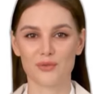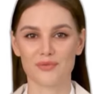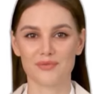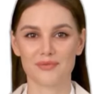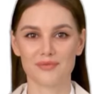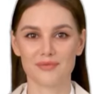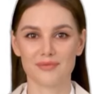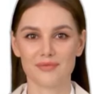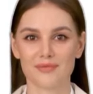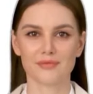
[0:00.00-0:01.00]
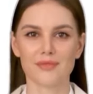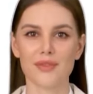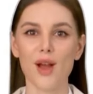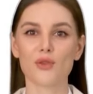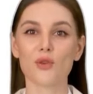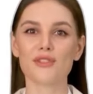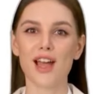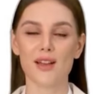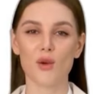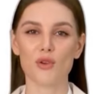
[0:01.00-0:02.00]
Now, let's talk about the
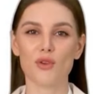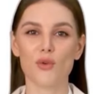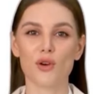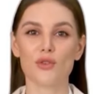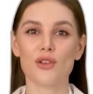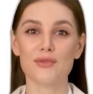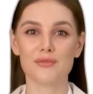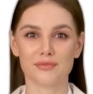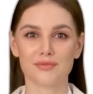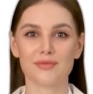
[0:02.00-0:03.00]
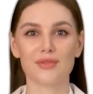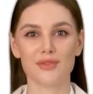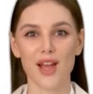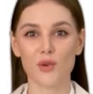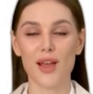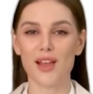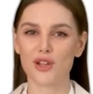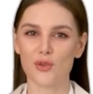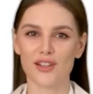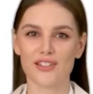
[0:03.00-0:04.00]
teams that have qualified for the
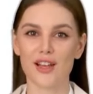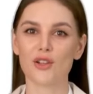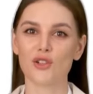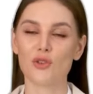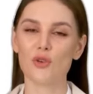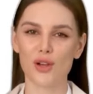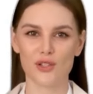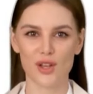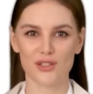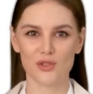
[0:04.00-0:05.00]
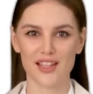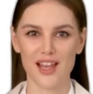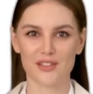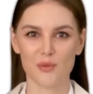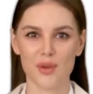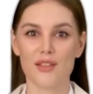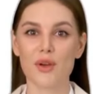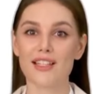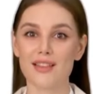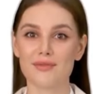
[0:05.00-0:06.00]
tournament. In Group A, we
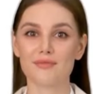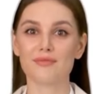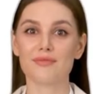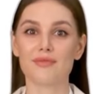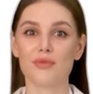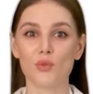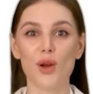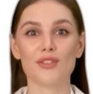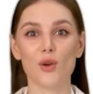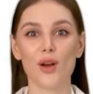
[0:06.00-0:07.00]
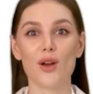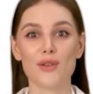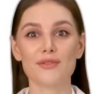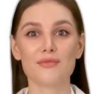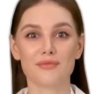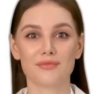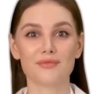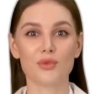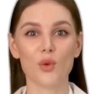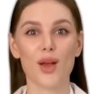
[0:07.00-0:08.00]
have New Zealand, Norway,
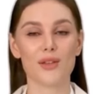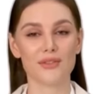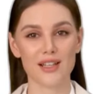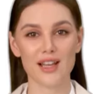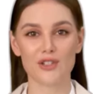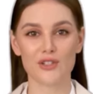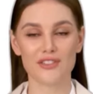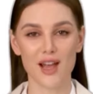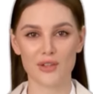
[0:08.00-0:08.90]
Philippines, and Switzerland.